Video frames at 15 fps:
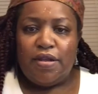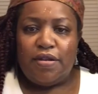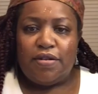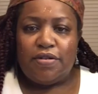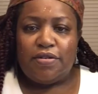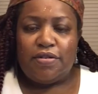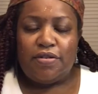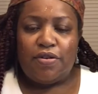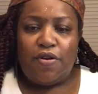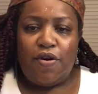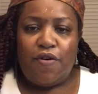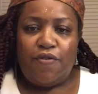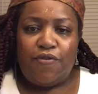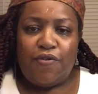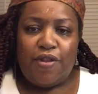so
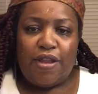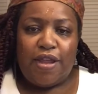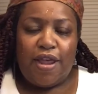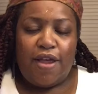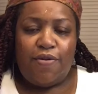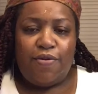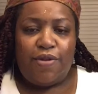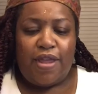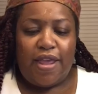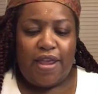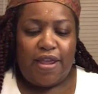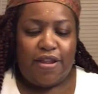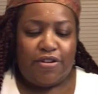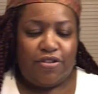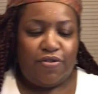hopefully I won't get
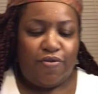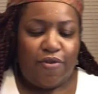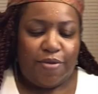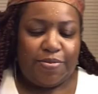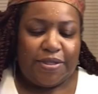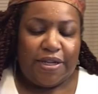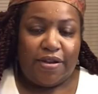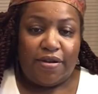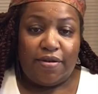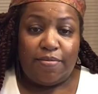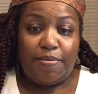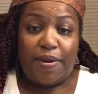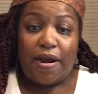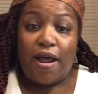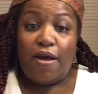interrupted,
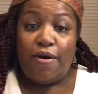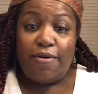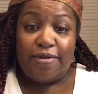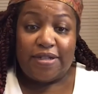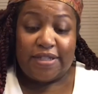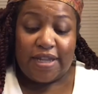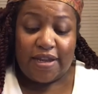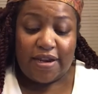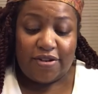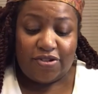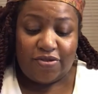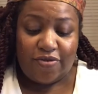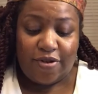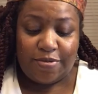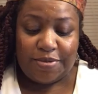but I always get
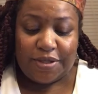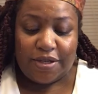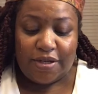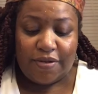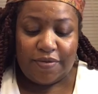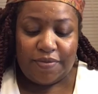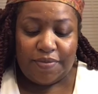interrupted.